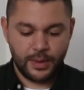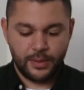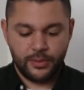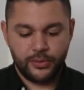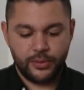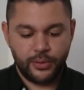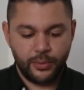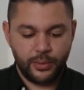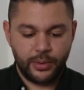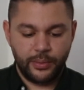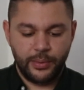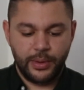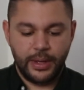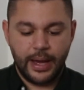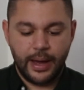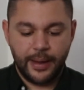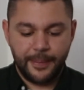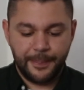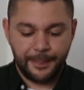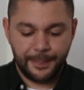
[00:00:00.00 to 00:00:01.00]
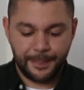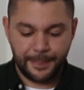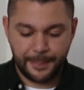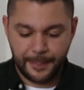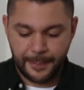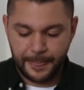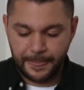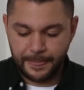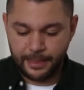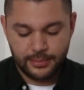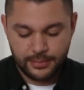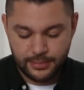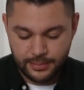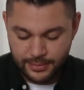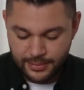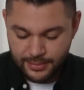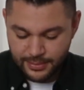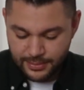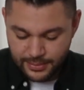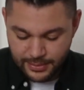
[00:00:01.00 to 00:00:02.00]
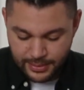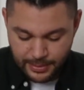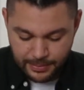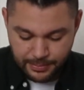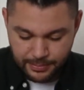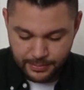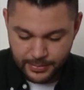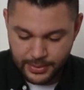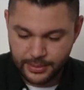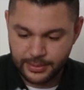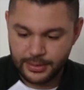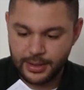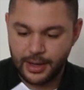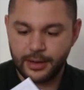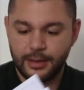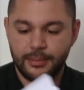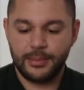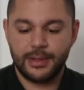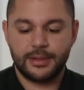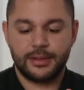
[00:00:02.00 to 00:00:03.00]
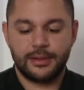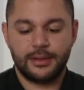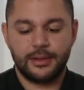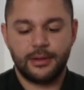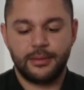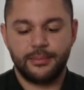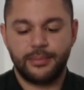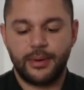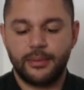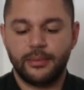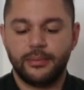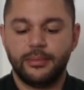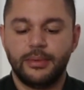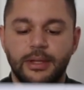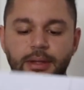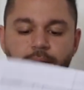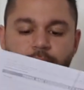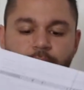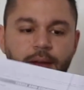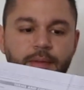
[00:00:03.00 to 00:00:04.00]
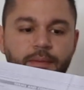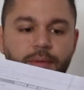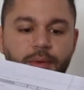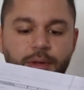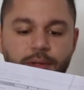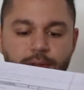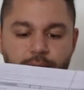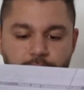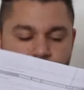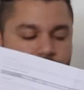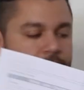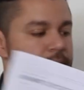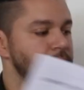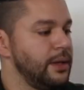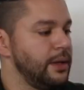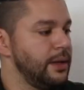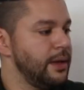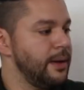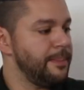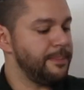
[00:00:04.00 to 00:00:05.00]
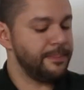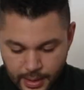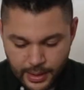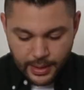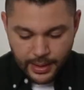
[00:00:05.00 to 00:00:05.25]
So what do we got? Some documents, probably the invoice. Yep.